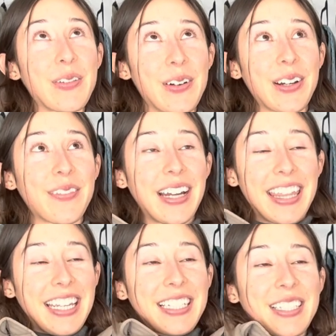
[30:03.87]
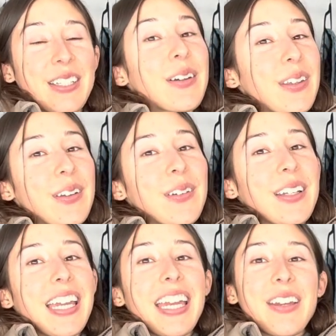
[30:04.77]
warm. I think it's so cute.
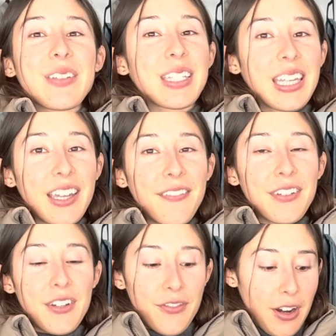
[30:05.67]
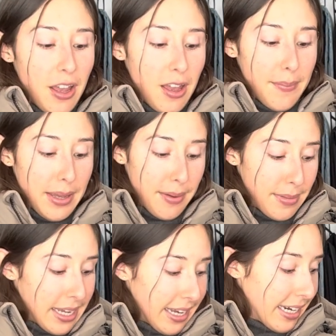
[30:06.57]
It was a gift from
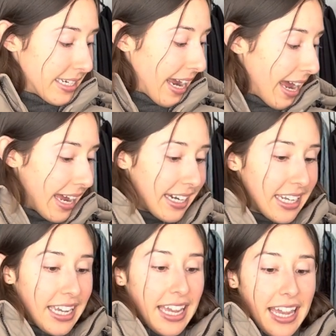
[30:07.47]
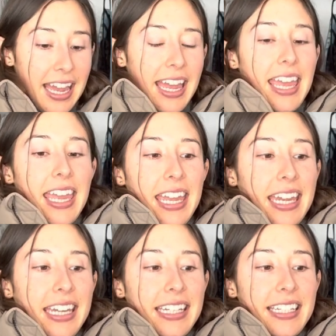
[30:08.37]
my dad,
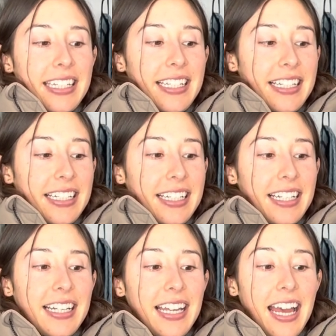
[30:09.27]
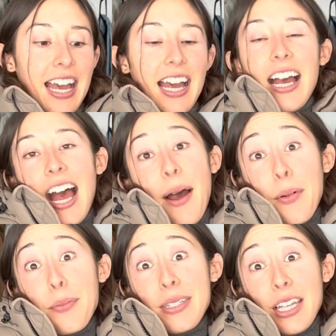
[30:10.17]
and I'm
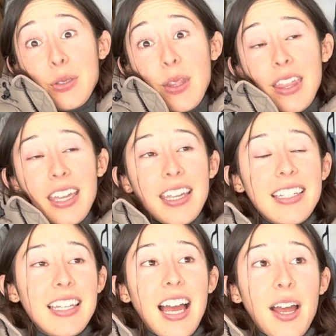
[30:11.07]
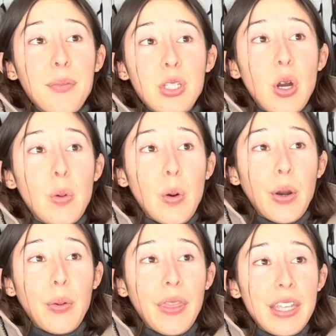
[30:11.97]
obsessed with it. I'm so
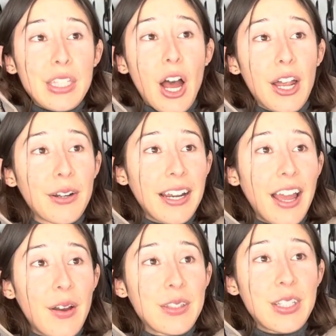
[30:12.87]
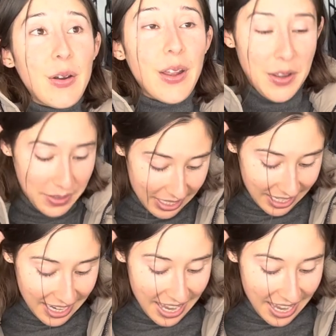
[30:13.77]
warm with this on right now and so cozy,